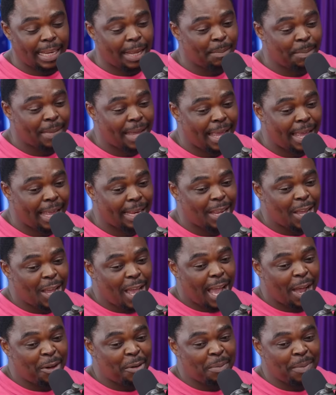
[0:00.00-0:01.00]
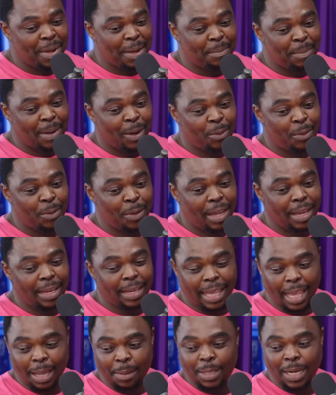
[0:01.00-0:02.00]
man. I remember we were in
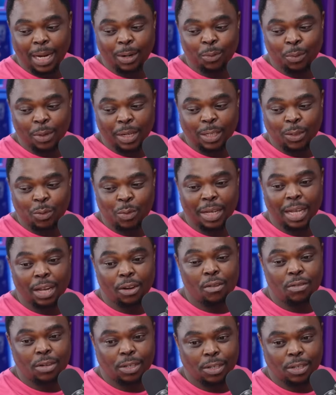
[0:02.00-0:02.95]
Cape Town. We were doing a road